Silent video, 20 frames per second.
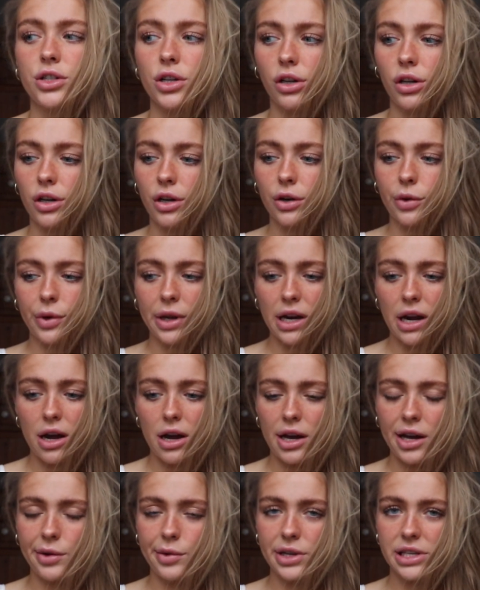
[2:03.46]
dog when
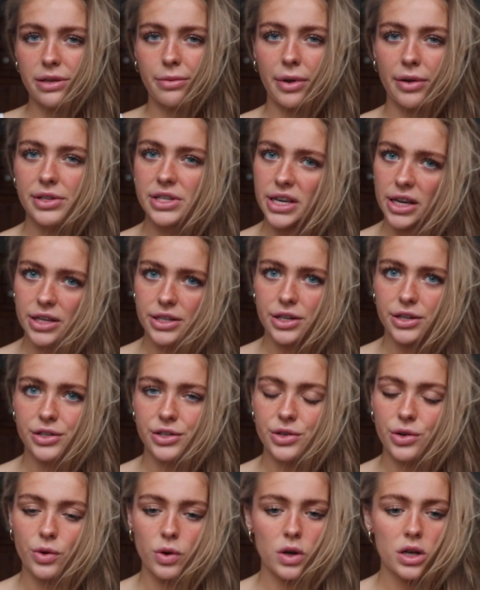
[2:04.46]
I was about 6
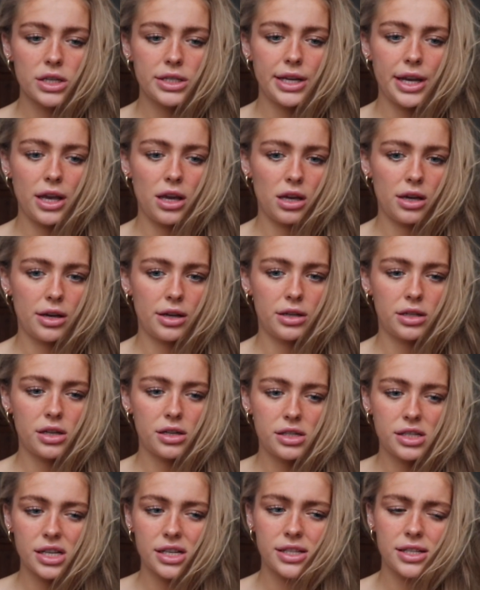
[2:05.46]
years old,
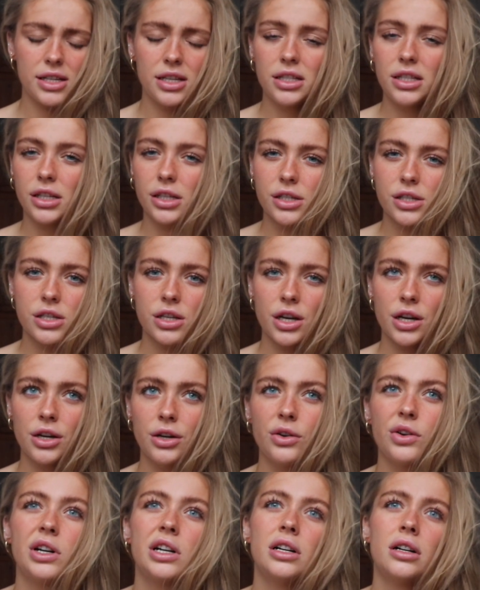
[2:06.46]
and 16 years
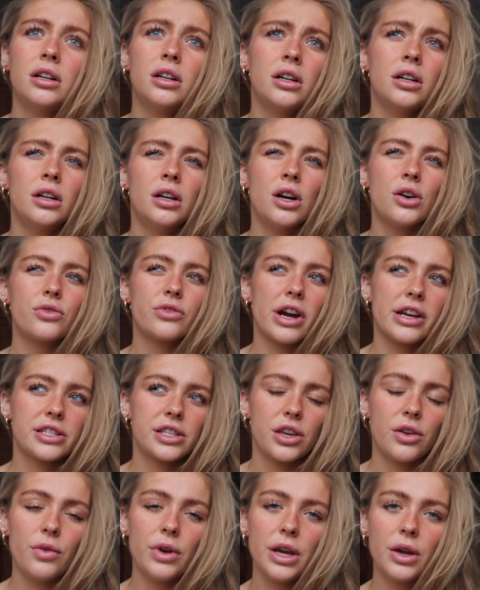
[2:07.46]
ago,
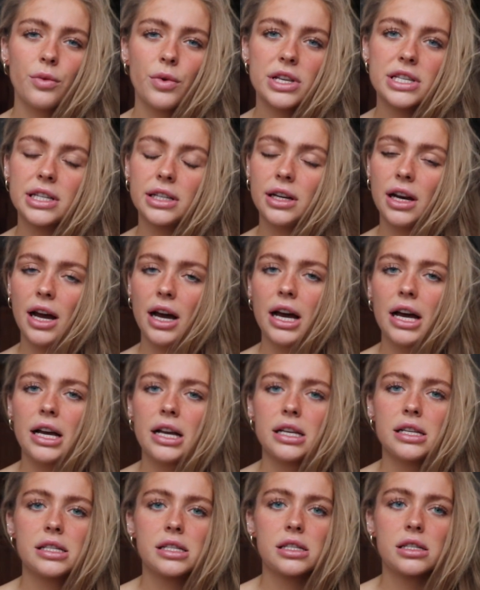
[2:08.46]
rescuing wasn't
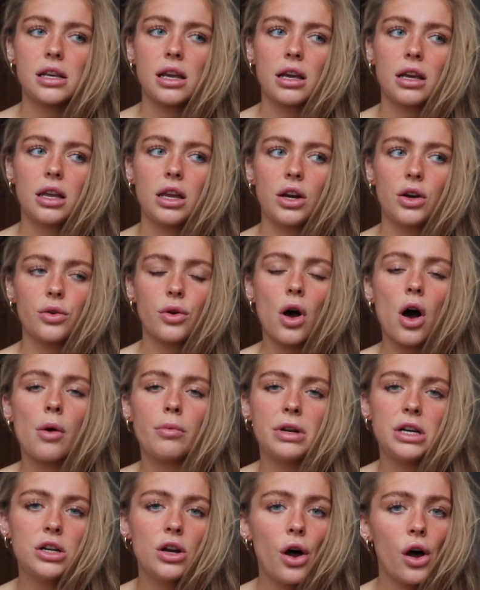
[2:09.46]
as, you know,
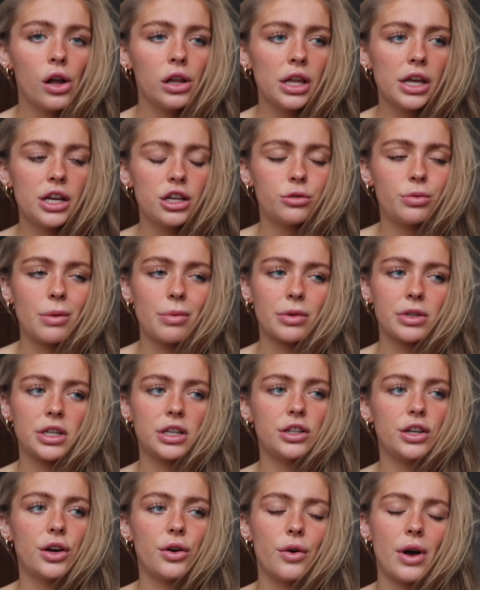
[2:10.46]
common knowledge. People
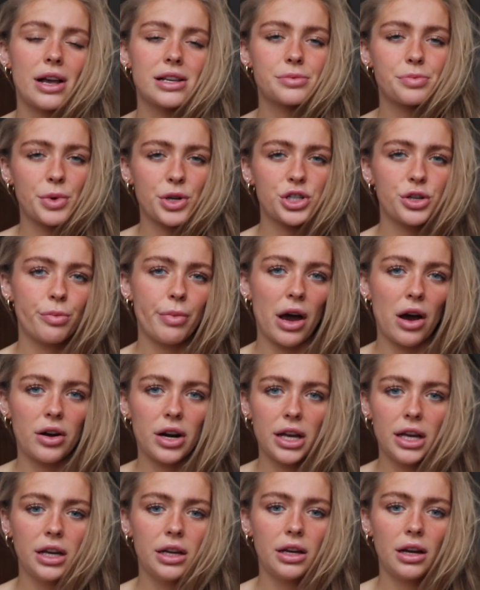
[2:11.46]
didn't know as much about
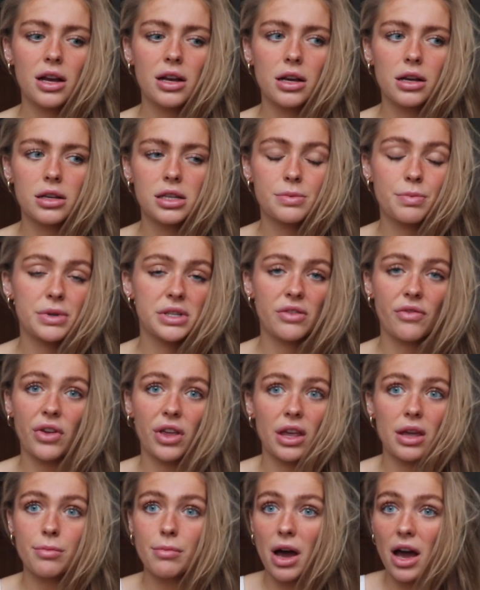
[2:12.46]
it.
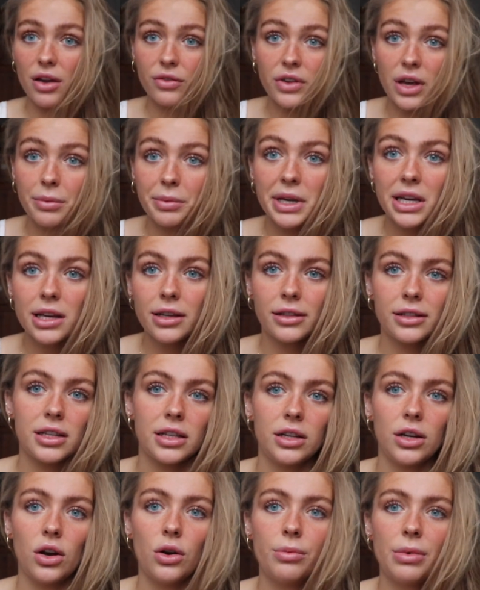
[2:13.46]
Specifically my family
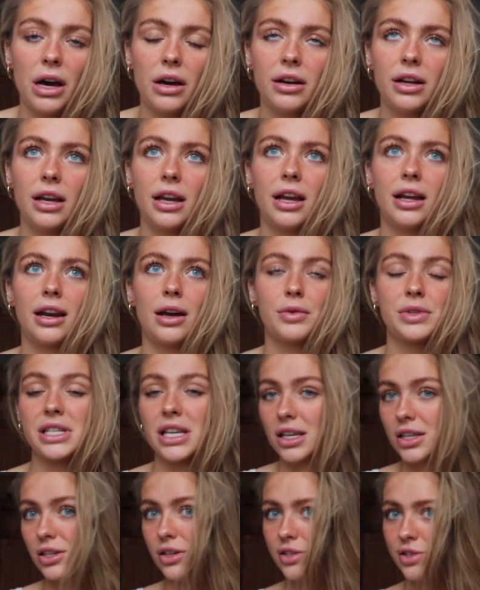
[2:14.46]
didn't know about it, and I was
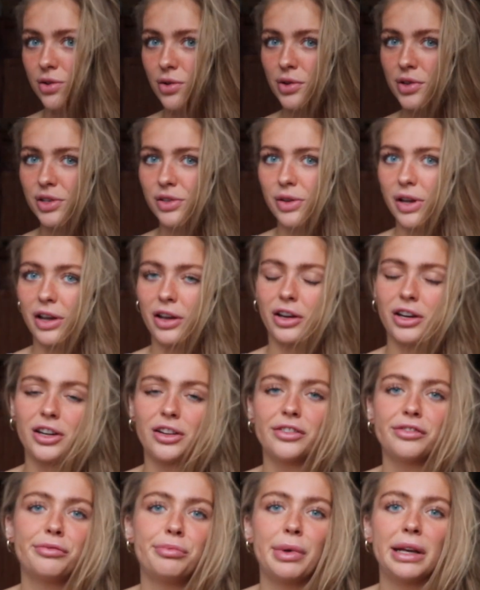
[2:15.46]
6 years old, so I couldn't
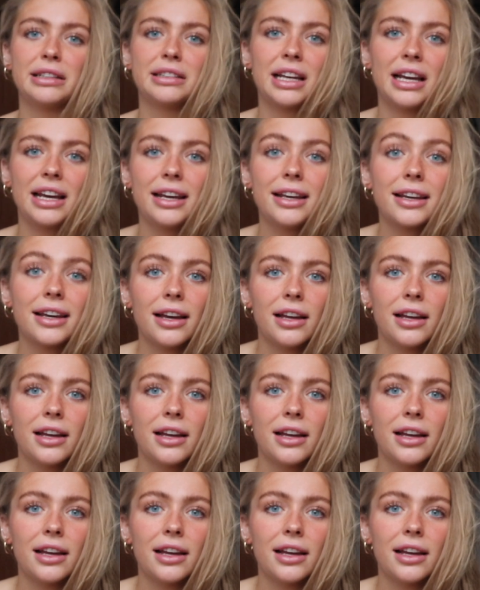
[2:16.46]
have been like,